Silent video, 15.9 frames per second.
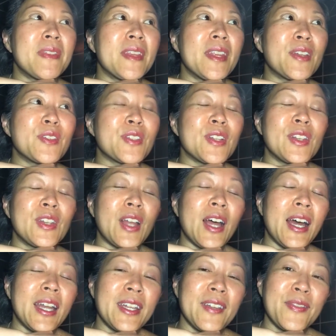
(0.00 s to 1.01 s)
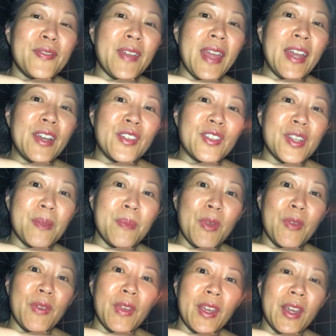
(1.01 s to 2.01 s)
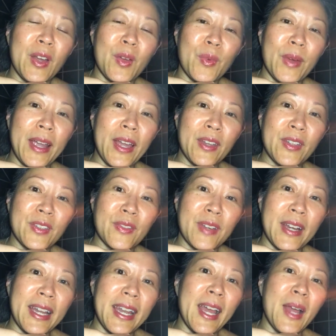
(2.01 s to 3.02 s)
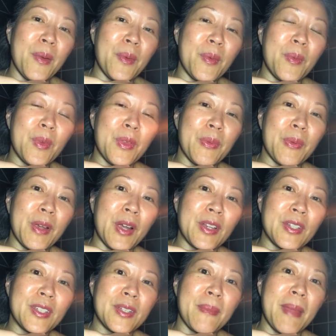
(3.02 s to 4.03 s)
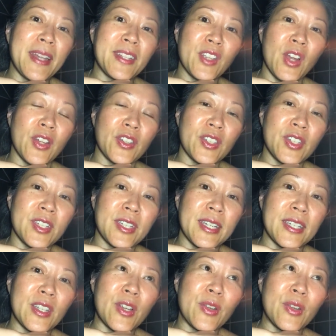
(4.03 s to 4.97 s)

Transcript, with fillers: there's a lot of energy moving around right now with regards to mass consciousness.